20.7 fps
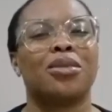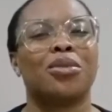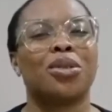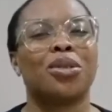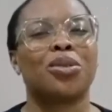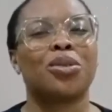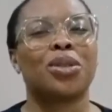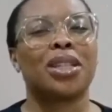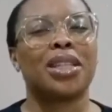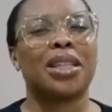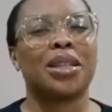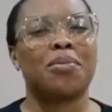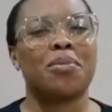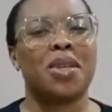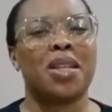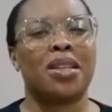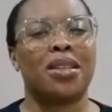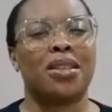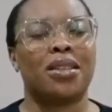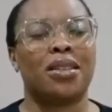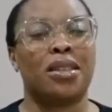You want to
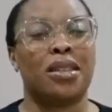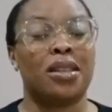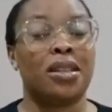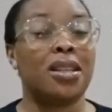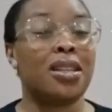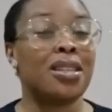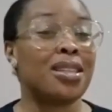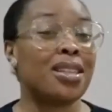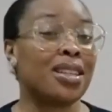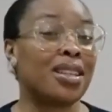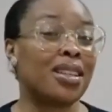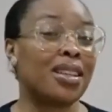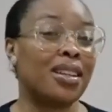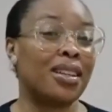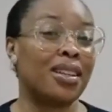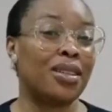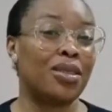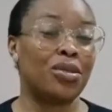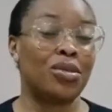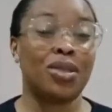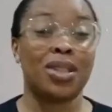kill me? Is it
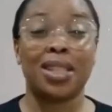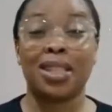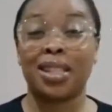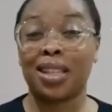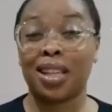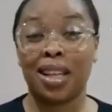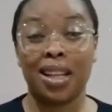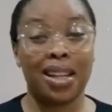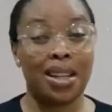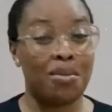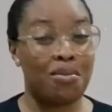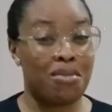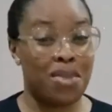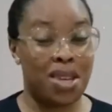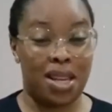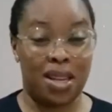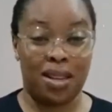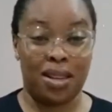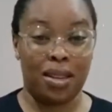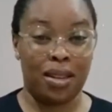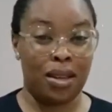killing you? It's killing
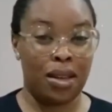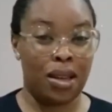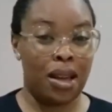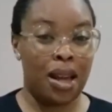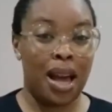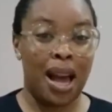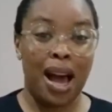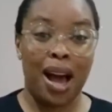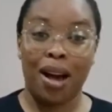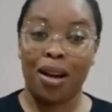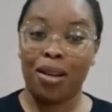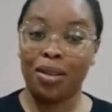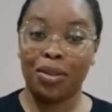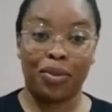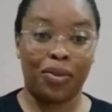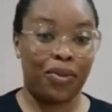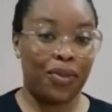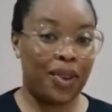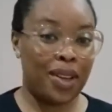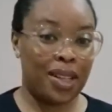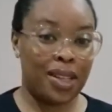me. I want
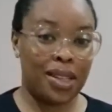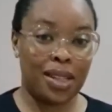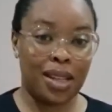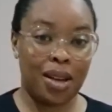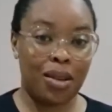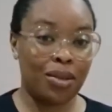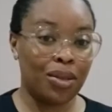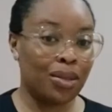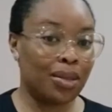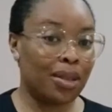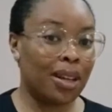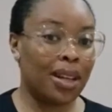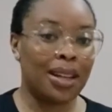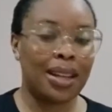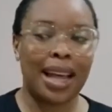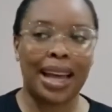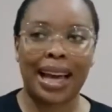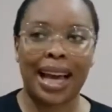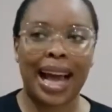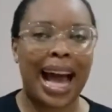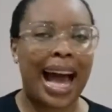to faint. I want to,
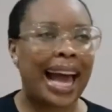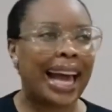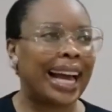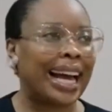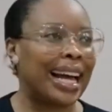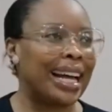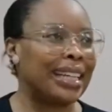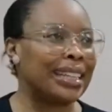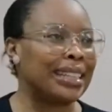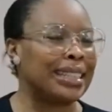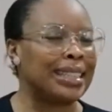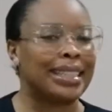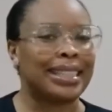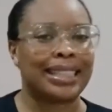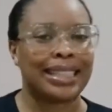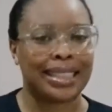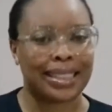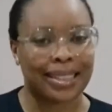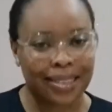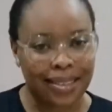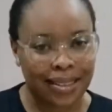like, I can't
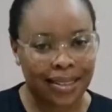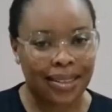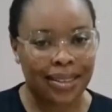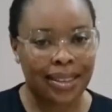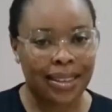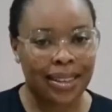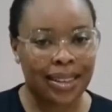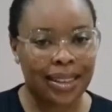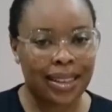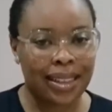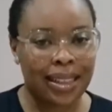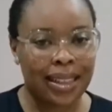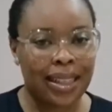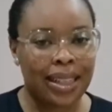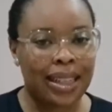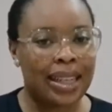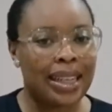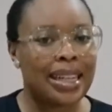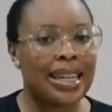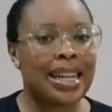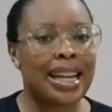deal.
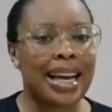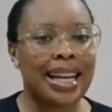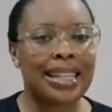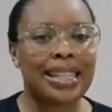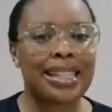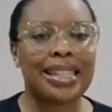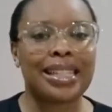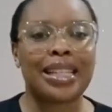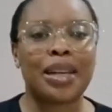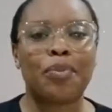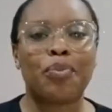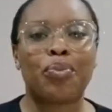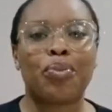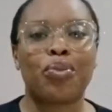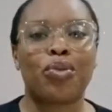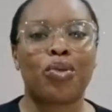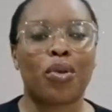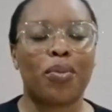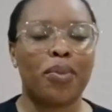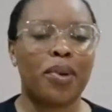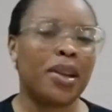Light is a
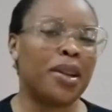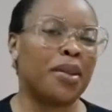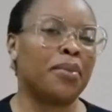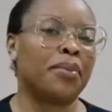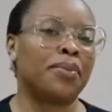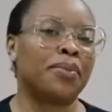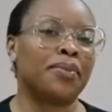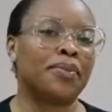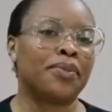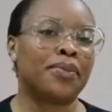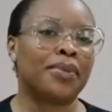problem.